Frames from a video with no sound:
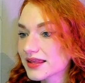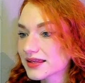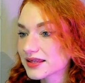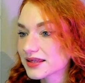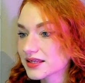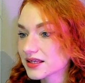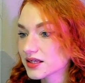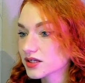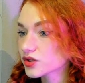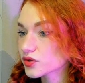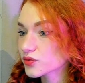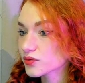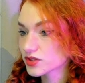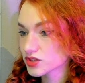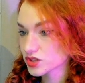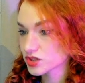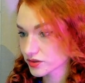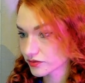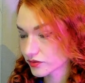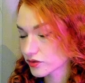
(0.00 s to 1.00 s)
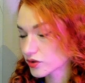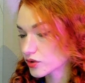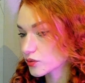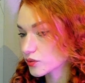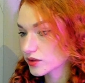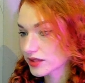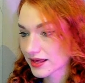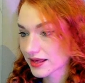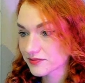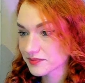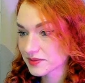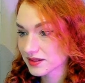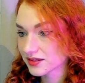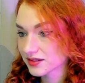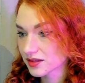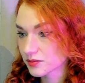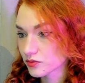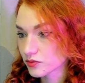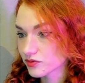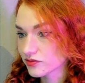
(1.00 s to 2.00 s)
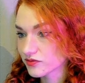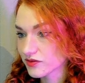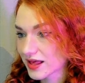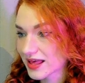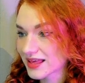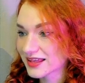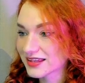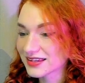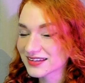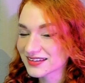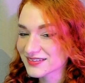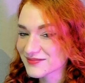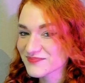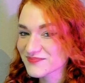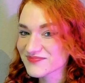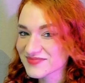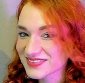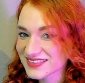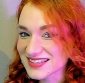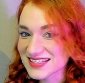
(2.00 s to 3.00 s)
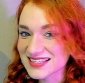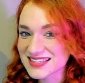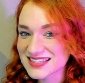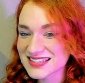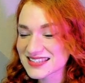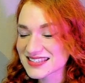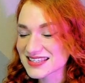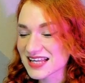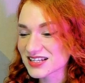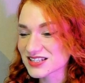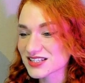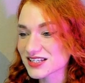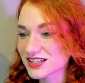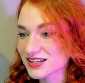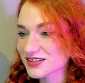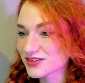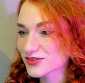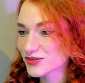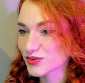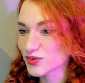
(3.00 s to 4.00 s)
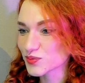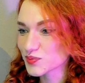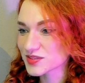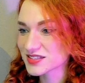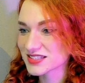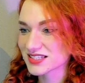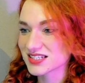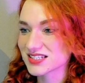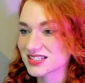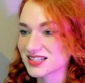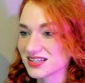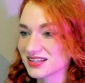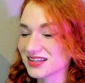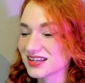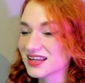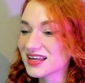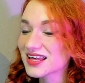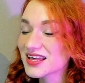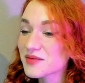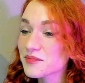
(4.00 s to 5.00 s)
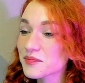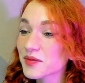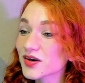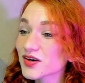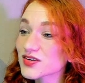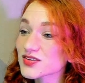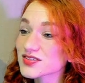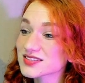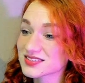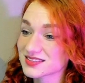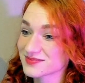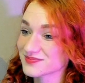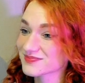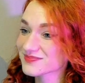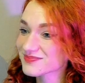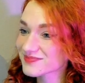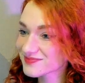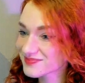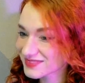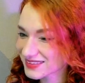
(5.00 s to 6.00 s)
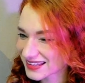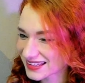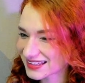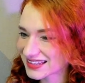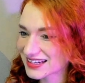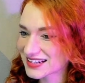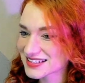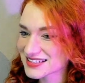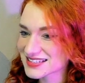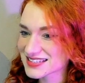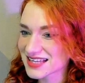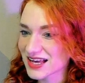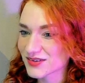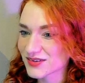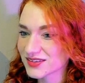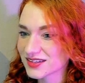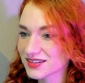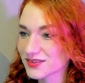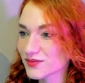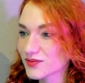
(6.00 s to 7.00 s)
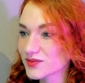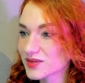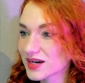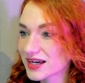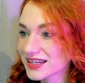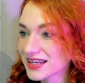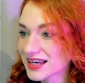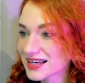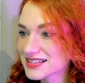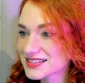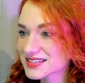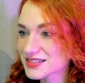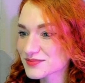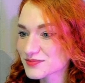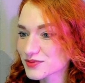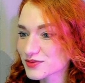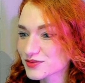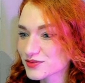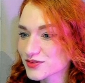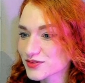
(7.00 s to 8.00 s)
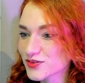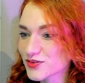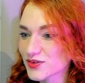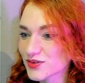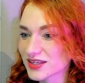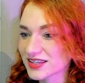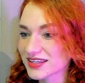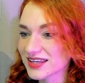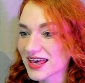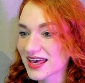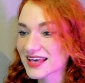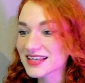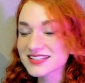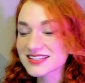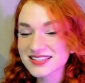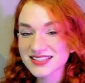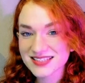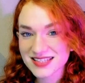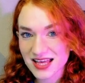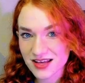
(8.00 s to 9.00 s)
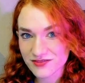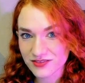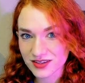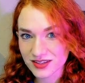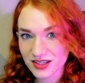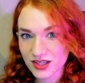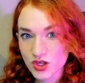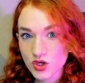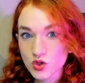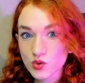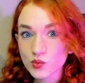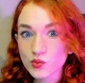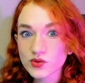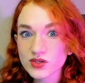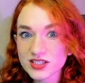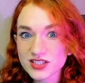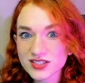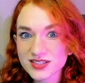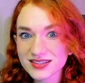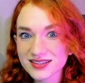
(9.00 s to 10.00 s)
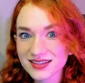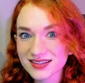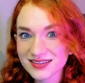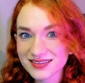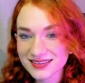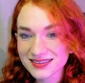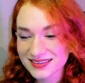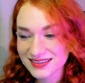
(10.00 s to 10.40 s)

and here queen g4 would have been the move. And this is such a cool position because it turns out that white has a move, queen h7, which